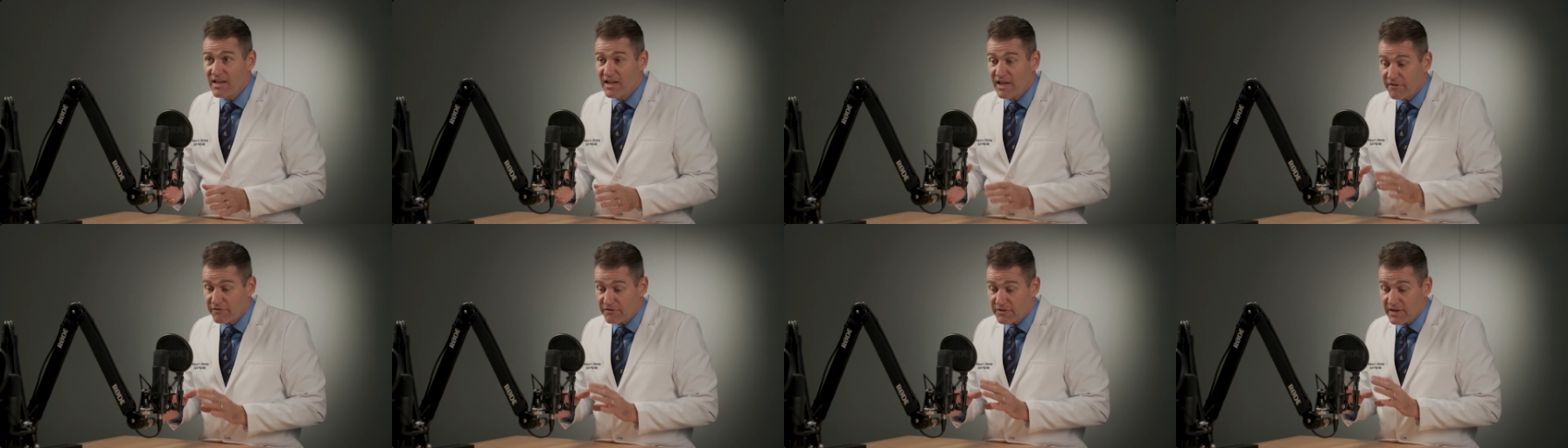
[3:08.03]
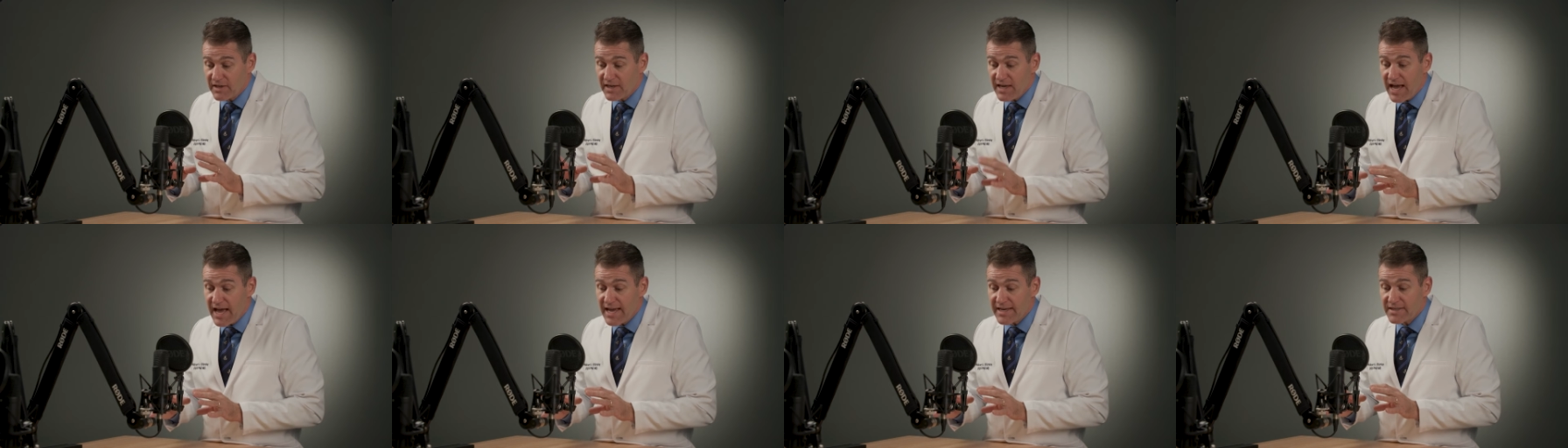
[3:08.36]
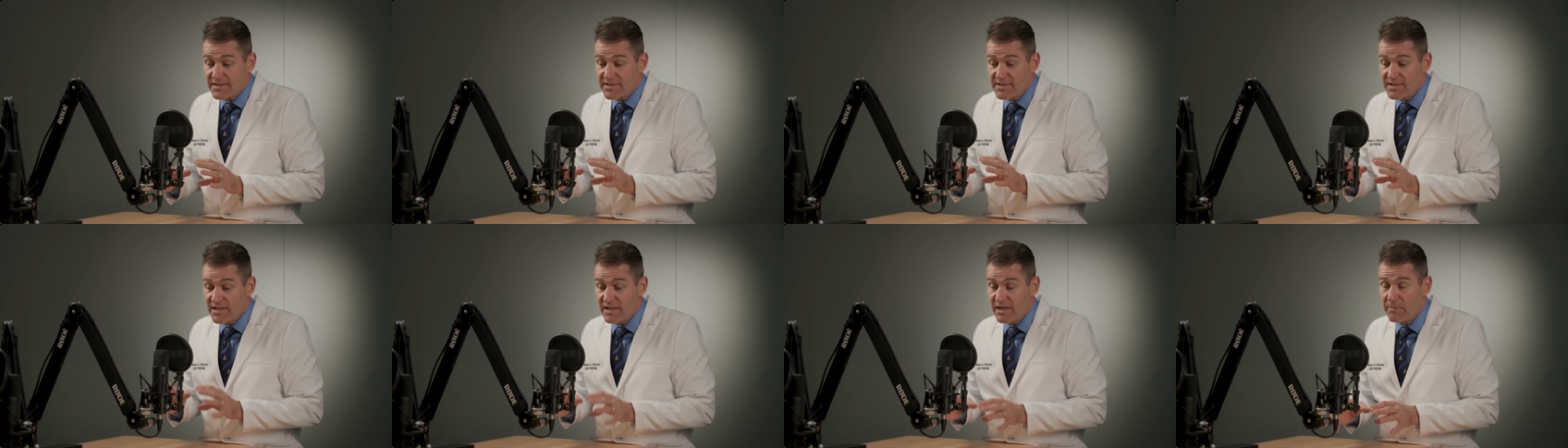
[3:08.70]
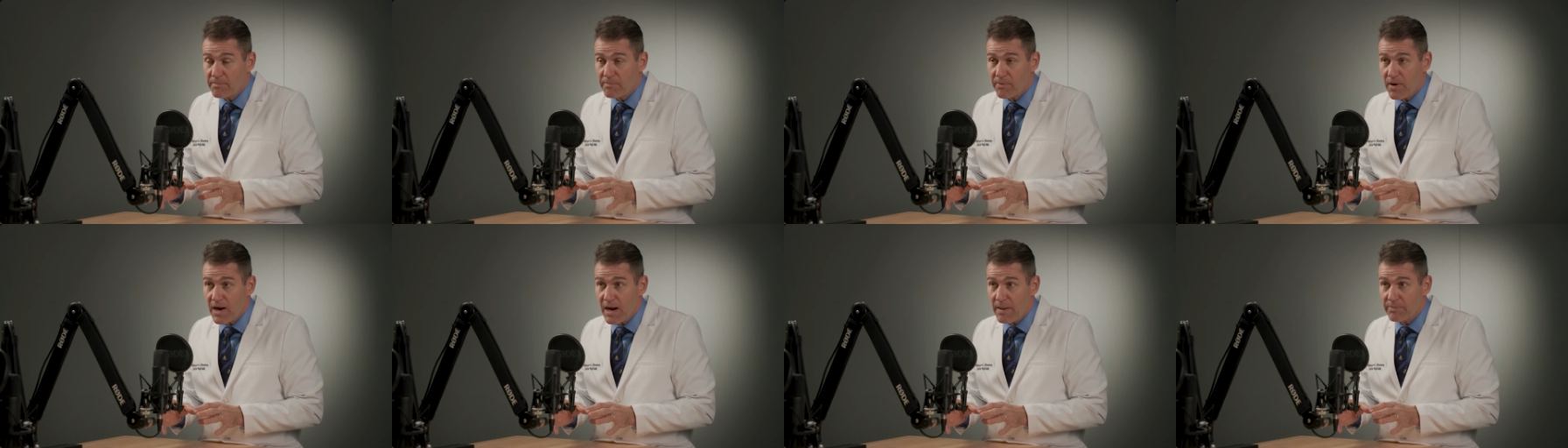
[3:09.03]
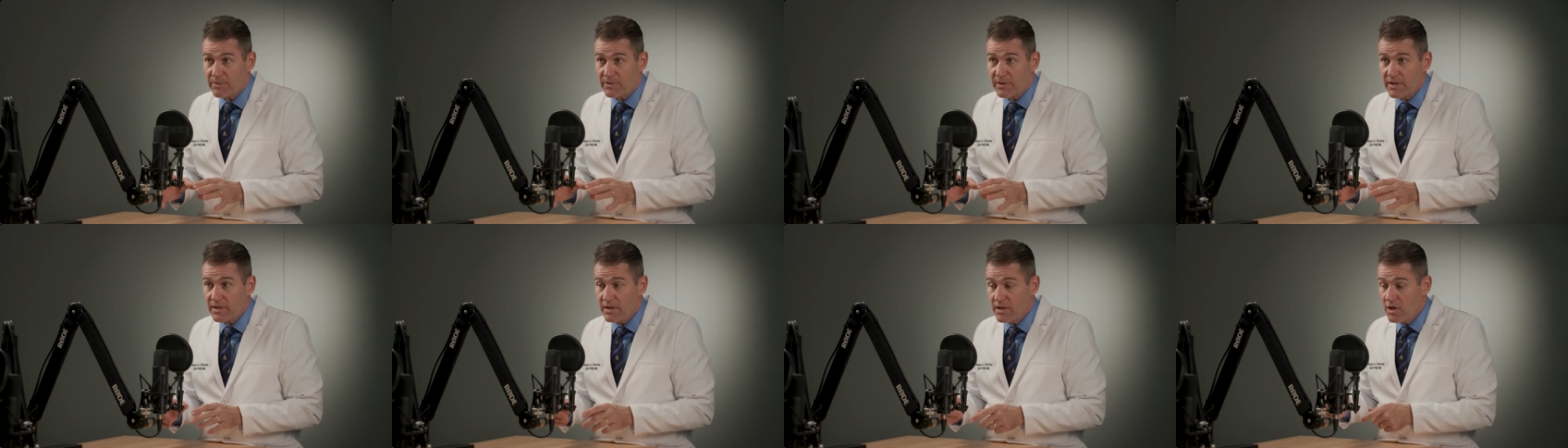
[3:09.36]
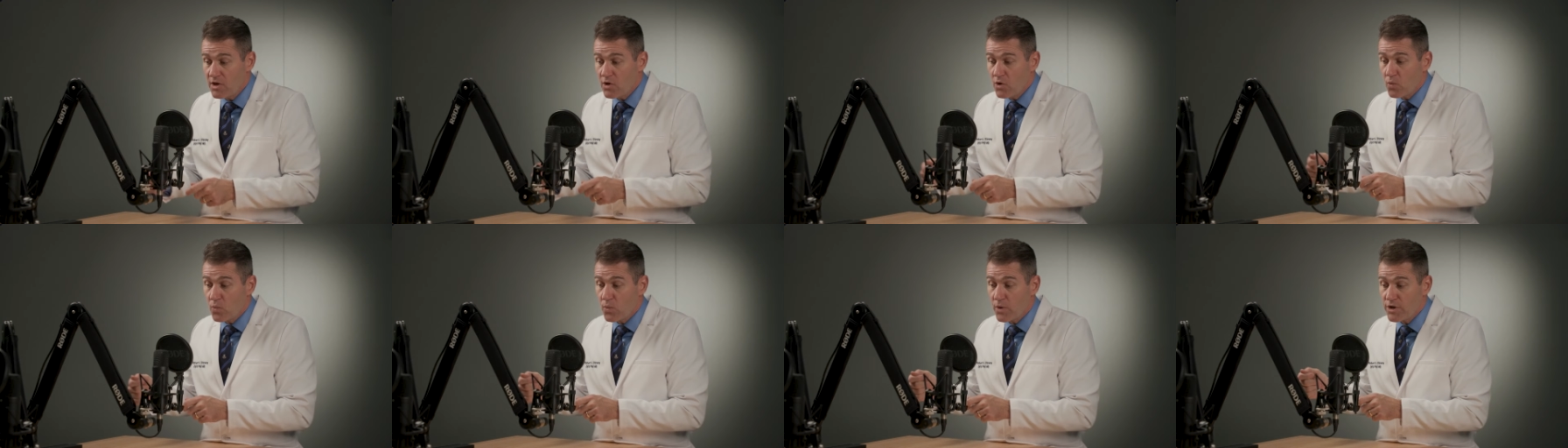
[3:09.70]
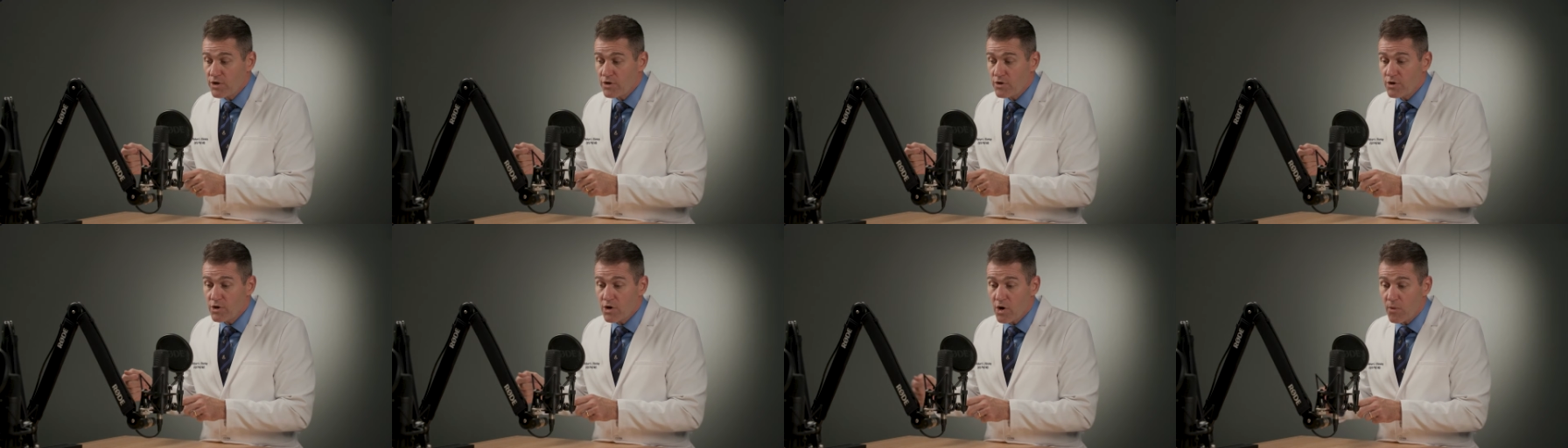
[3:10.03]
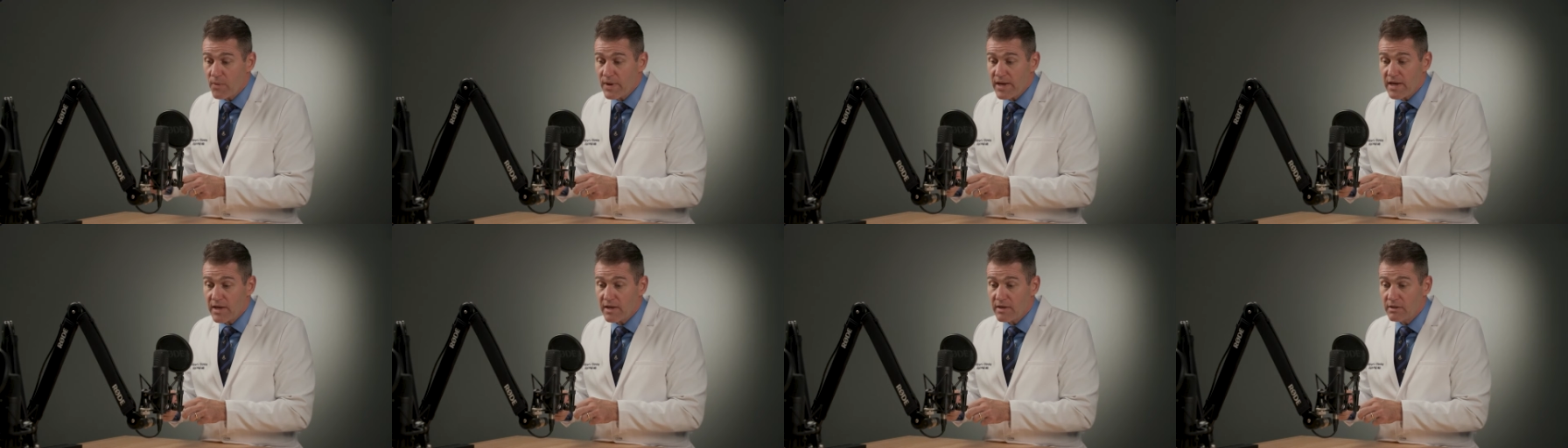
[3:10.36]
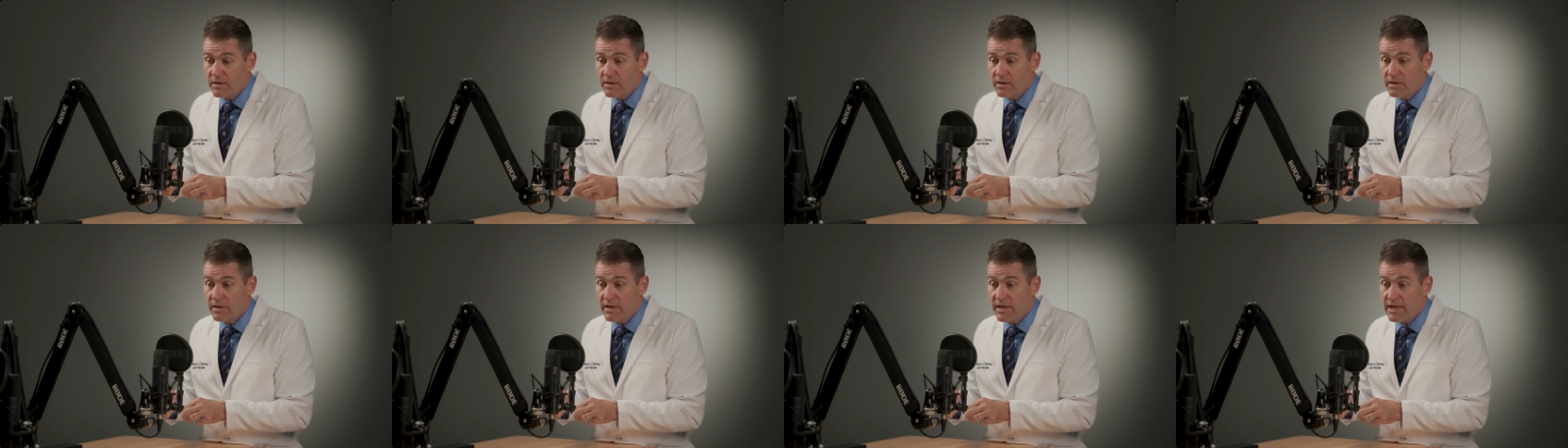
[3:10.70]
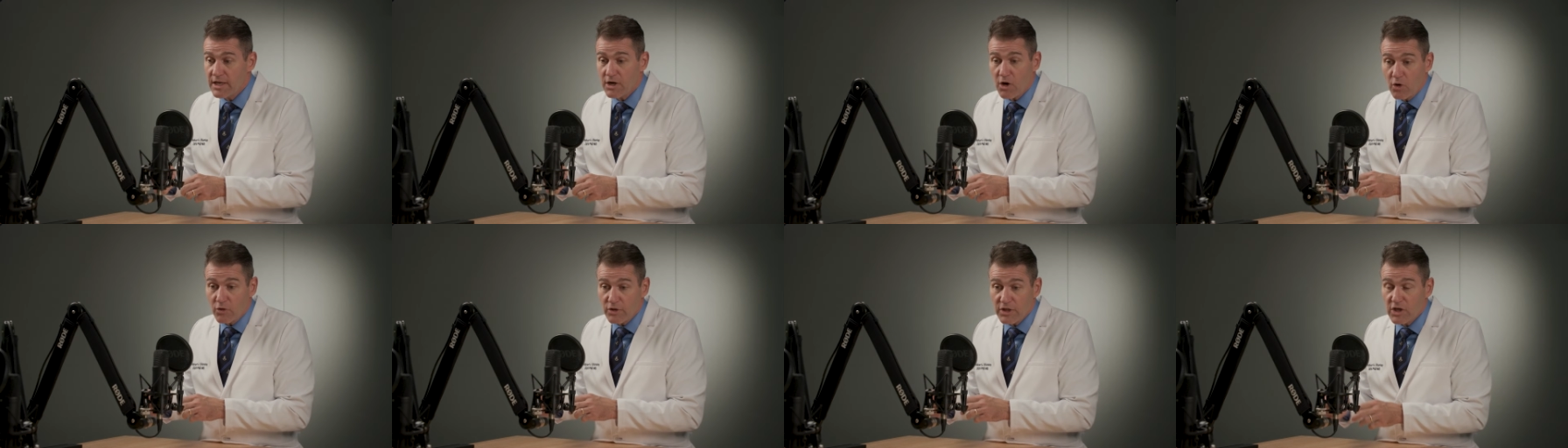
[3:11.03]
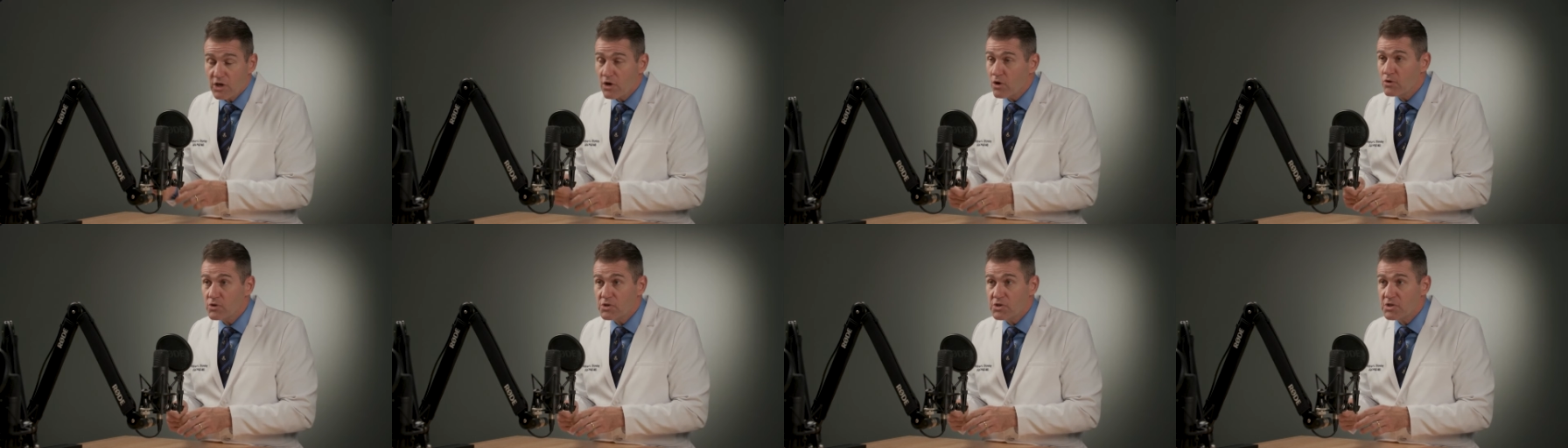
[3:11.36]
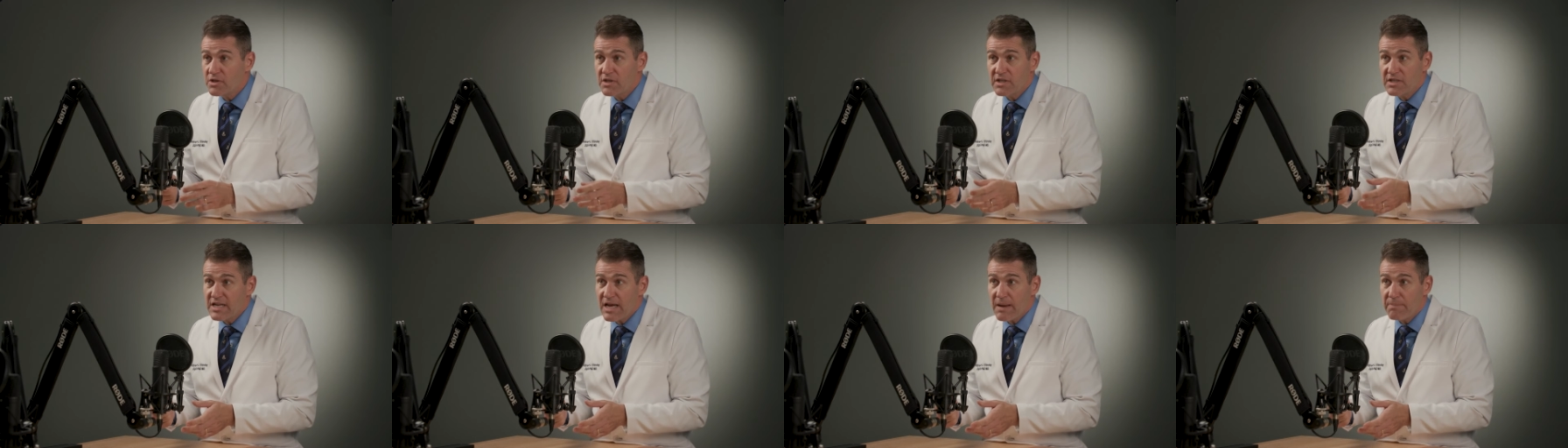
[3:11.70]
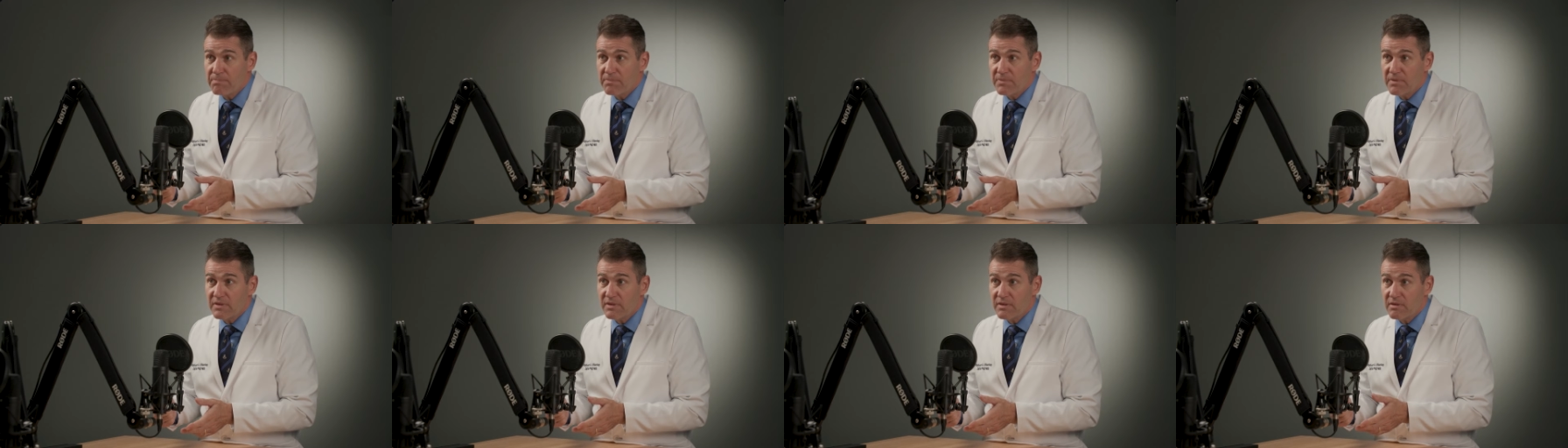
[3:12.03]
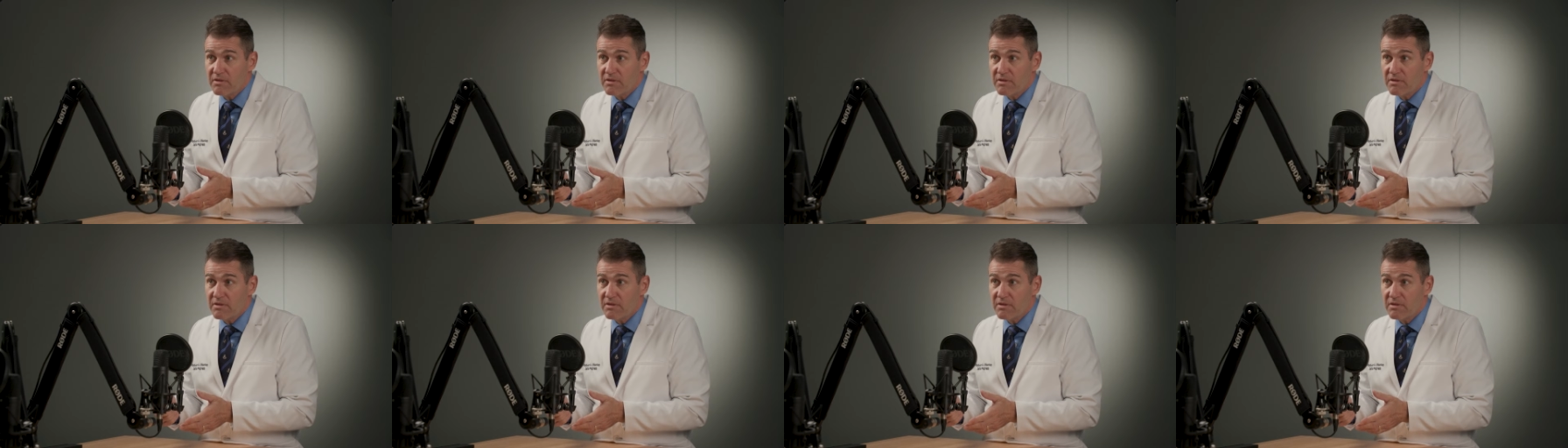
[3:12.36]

If the guide is seated properly, when you go in, it only goes to the depth